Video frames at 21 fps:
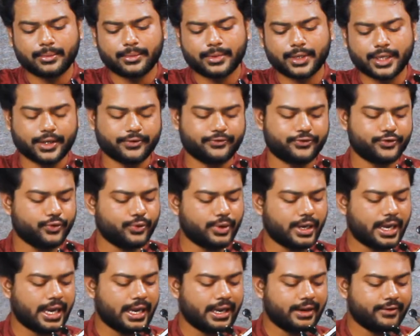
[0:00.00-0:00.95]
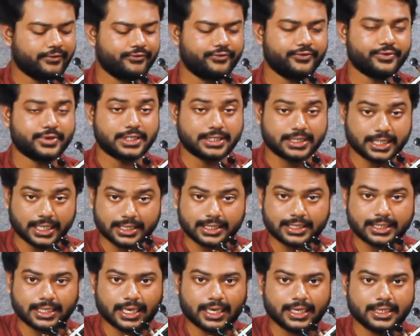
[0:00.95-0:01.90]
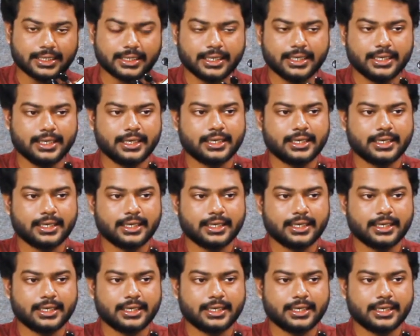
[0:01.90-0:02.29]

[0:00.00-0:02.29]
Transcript: If you have done that,